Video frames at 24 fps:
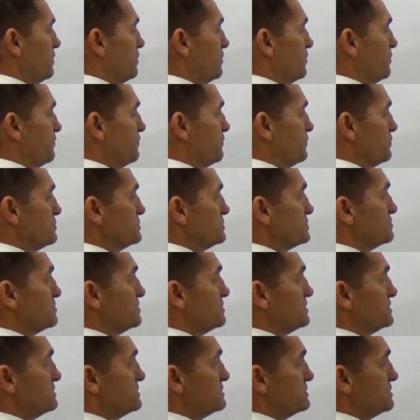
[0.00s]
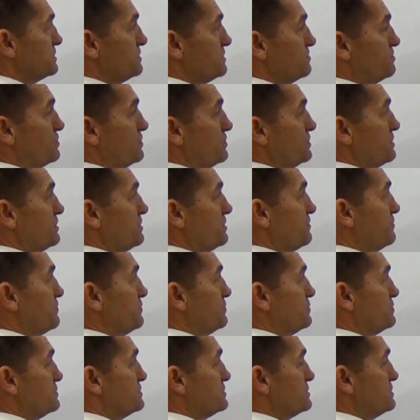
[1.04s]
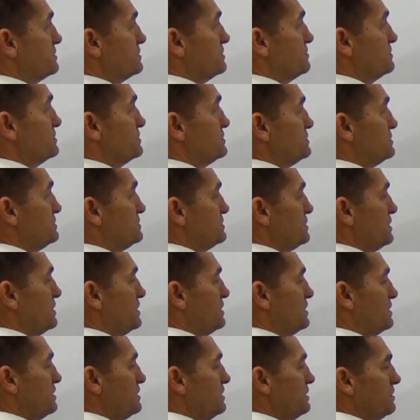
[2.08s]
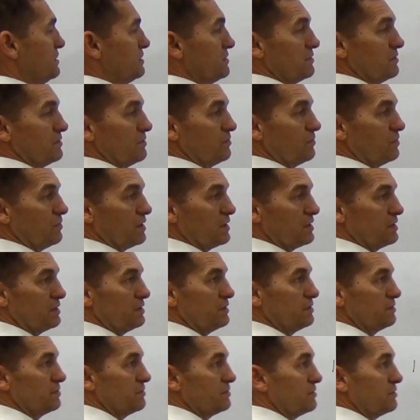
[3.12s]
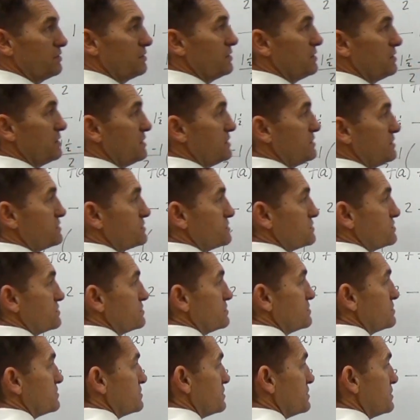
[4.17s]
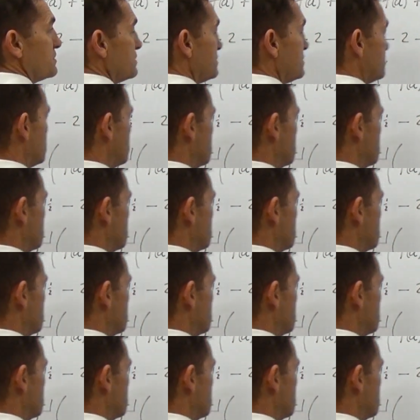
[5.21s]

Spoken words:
The first one, so you put in the first thing, which is your a, 1, into there.